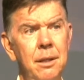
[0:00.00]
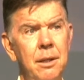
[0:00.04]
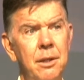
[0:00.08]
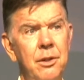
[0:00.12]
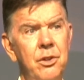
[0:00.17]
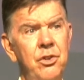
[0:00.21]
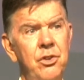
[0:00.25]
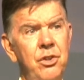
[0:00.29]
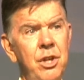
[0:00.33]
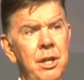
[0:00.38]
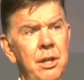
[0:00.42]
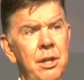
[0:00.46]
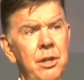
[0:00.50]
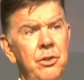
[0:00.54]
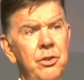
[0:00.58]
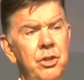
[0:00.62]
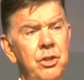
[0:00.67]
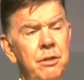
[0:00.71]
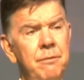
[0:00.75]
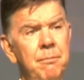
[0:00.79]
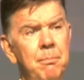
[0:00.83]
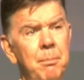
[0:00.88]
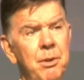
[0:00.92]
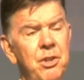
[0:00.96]
the
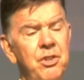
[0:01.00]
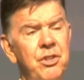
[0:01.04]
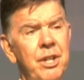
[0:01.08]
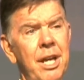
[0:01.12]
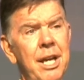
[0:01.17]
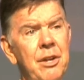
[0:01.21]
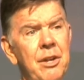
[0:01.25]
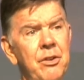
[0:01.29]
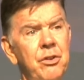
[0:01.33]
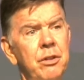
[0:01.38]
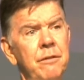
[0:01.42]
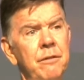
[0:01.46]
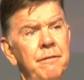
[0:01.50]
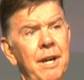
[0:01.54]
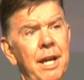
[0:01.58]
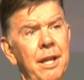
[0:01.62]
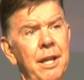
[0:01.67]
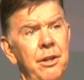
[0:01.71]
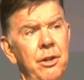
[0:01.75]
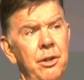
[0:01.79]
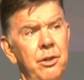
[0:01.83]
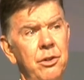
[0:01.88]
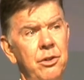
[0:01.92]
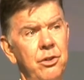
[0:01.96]
sins and mistakes of
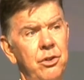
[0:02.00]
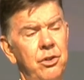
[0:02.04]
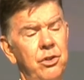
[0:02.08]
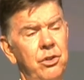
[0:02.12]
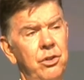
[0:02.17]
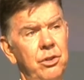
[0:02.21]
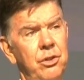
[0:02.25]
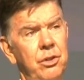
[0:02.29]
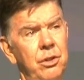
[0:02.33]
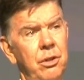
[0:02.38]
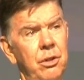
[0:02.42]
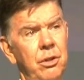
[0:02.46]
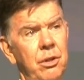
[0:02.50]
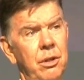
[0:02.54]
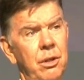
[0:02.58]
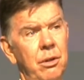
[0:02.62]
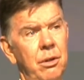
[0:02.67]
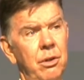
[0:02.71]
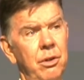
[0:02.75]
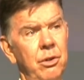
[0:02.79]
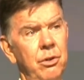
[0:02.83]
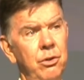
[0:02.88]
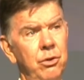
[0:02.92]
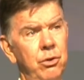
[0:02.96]
others
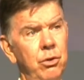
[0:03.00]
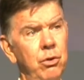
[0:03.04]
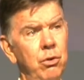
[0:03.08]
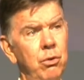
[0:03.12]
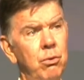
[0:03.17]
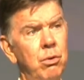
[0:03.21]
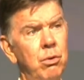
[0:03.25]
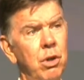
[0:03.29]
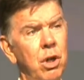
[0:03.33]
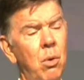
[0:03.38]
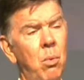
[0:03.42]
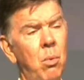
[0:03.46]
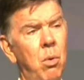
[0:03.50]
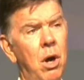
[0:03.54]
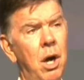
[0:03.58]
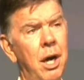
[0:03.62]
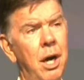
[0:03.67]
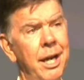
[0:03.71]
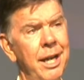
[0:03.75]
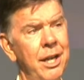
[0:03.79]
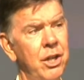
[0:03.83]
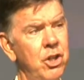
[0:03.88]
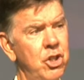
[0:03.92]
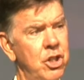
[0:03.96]
do
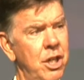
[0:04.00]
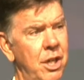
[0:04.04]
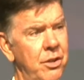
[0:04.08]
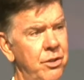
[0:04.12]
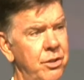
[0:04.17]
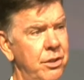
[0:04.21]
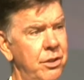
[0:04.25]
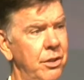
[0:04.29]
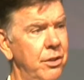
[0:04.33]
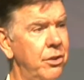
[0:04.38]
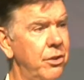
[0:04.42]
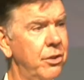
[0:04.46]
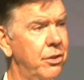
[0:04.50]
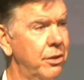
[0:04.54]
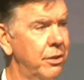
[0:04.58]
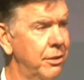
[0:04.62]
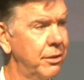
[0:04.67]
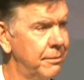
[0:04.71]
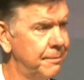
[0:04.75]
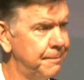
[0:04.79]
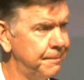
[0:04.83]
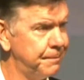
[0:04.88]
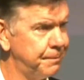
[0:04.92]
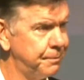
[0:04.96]
require
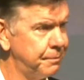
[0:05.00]
justice.